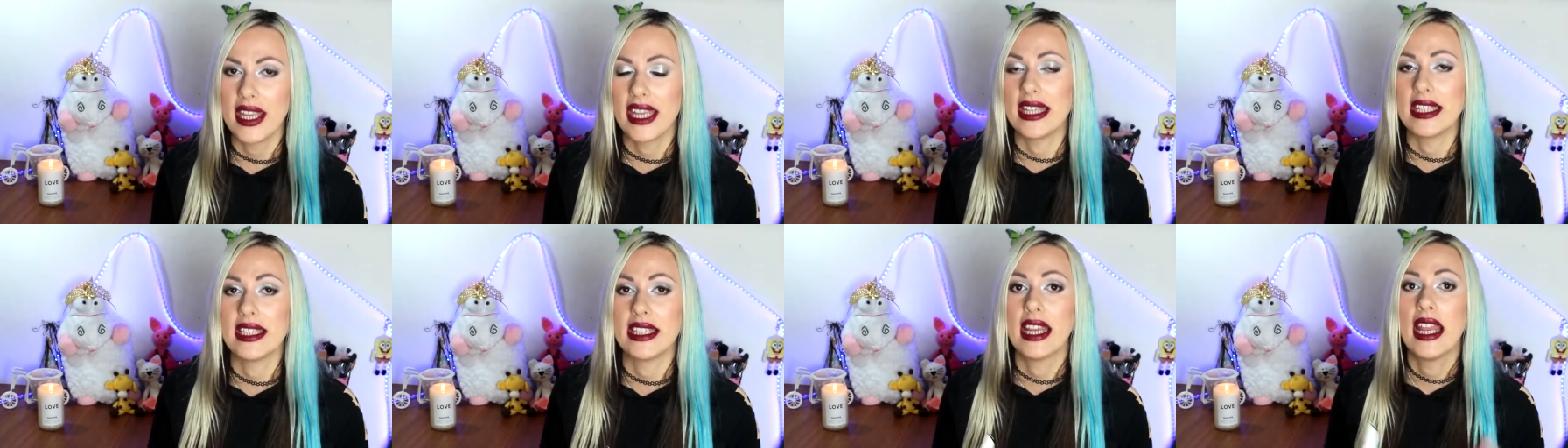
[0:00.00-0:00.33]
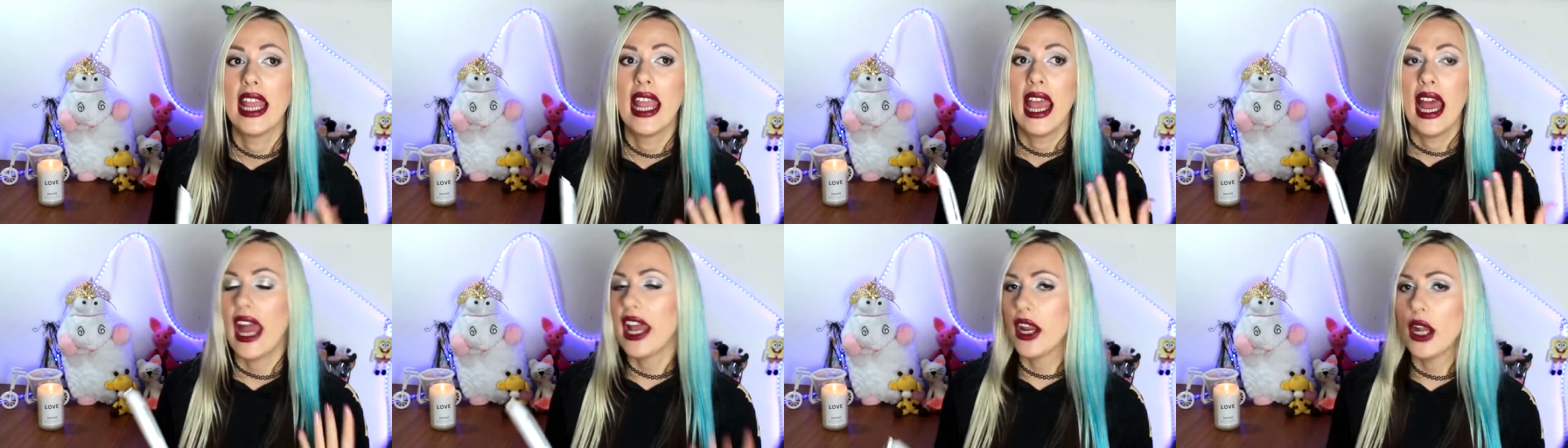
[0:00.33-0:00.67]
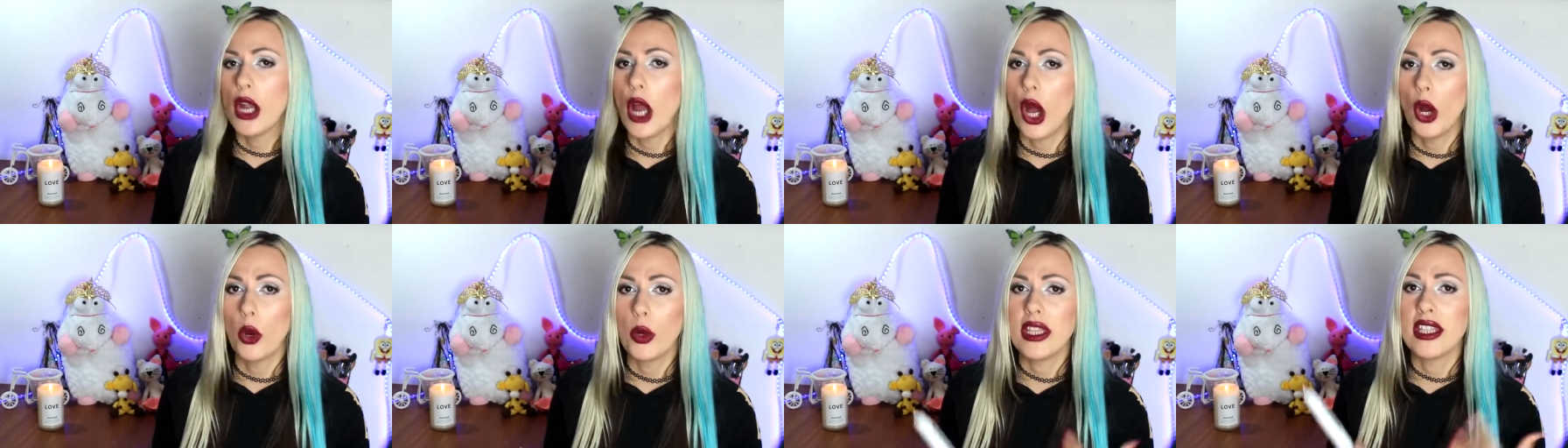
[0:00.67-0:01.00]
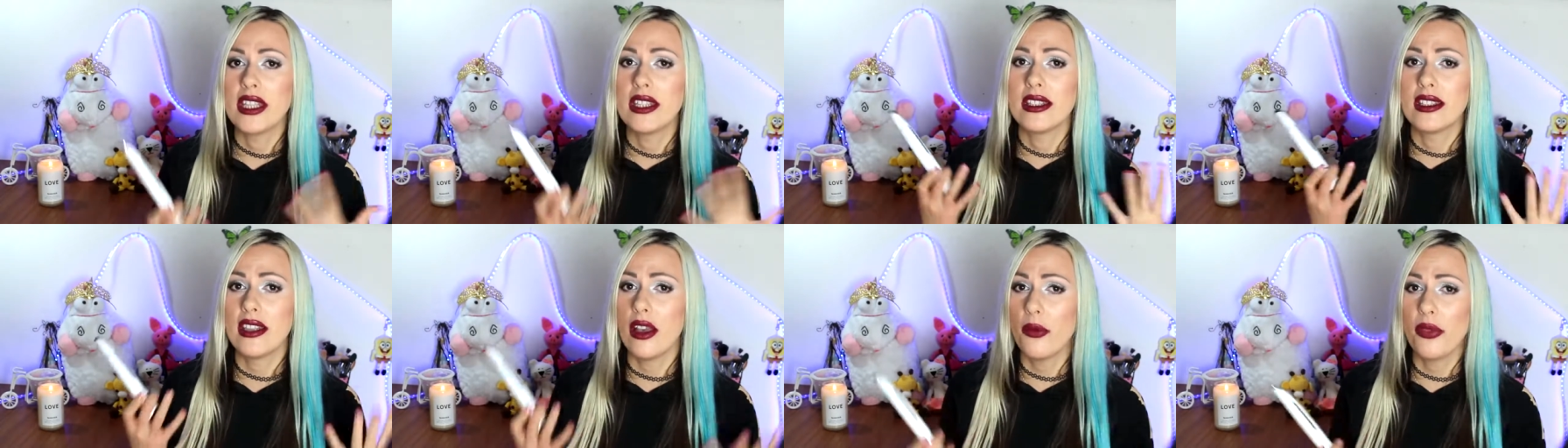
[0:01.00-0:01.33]
and I don't know,
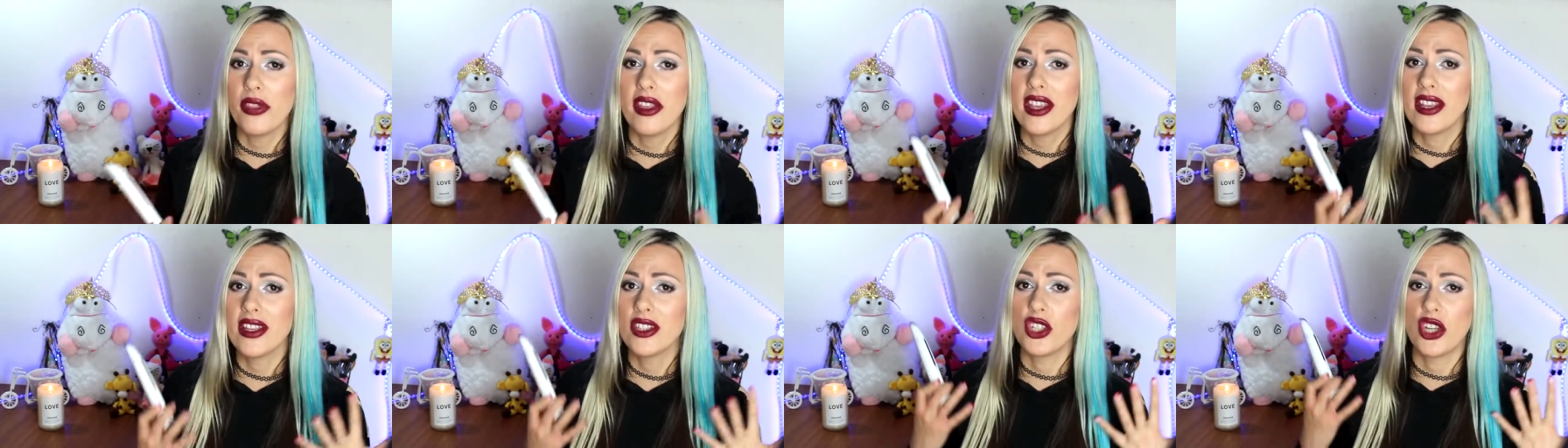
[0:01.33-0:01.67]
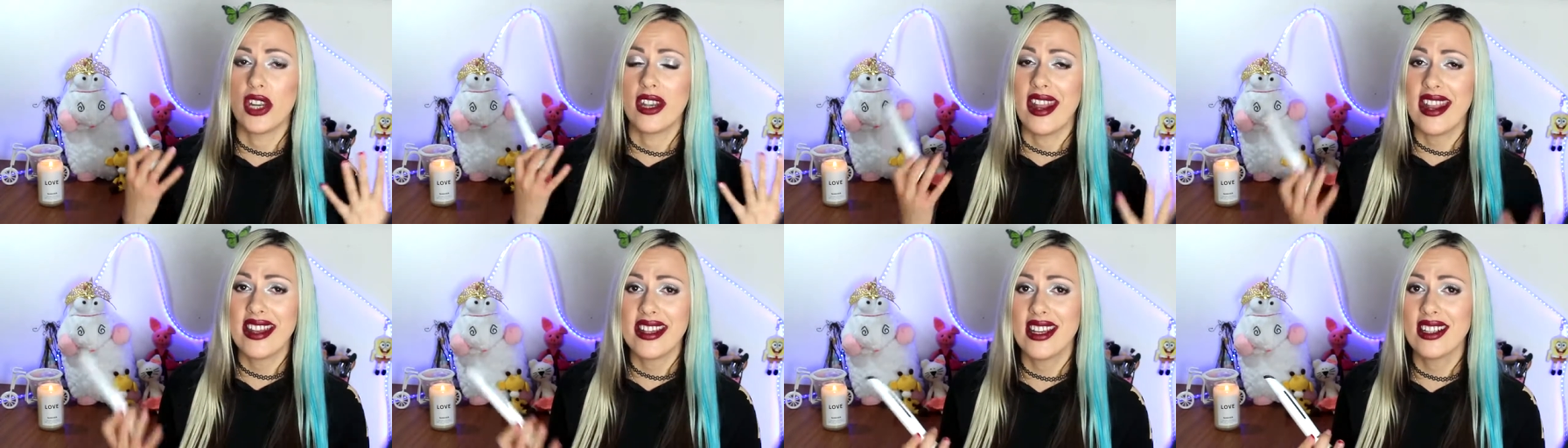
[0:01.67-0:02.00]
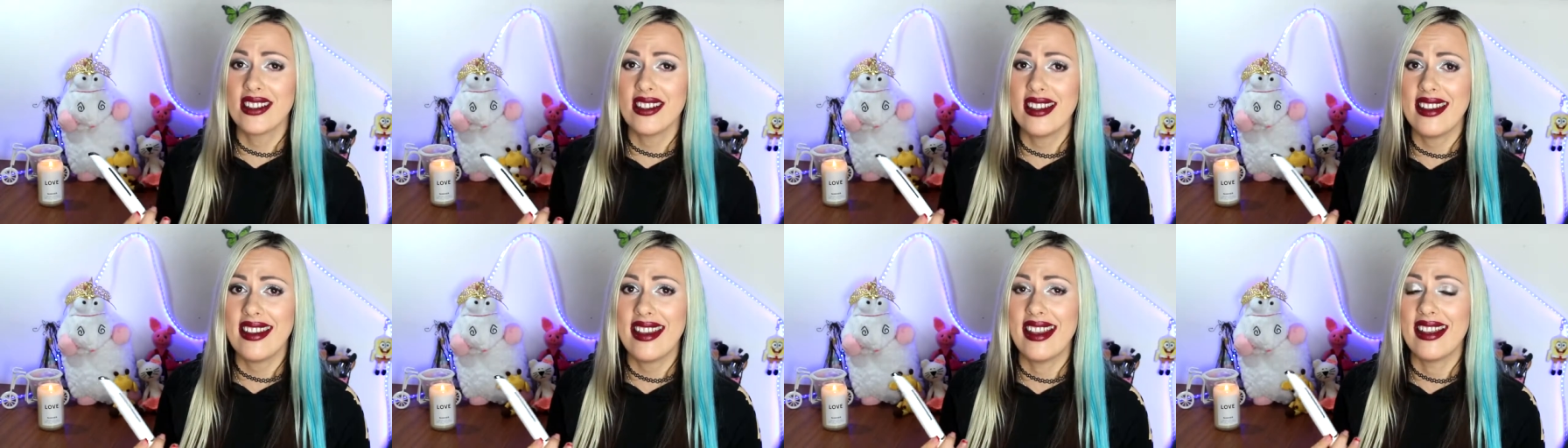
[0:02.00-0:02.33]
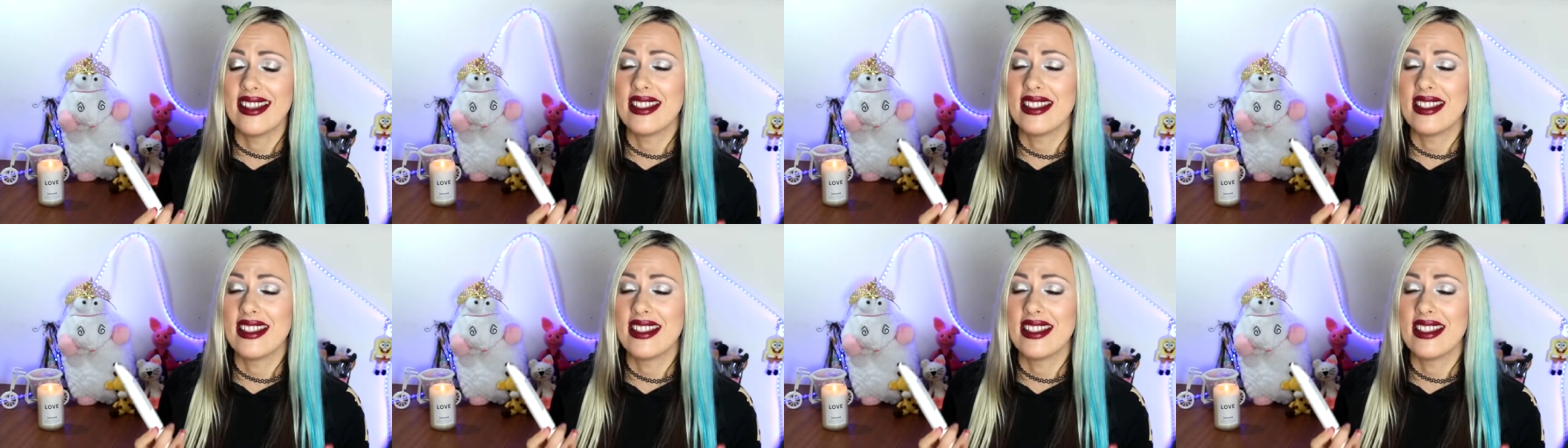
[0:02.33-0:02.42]
it's something genetically,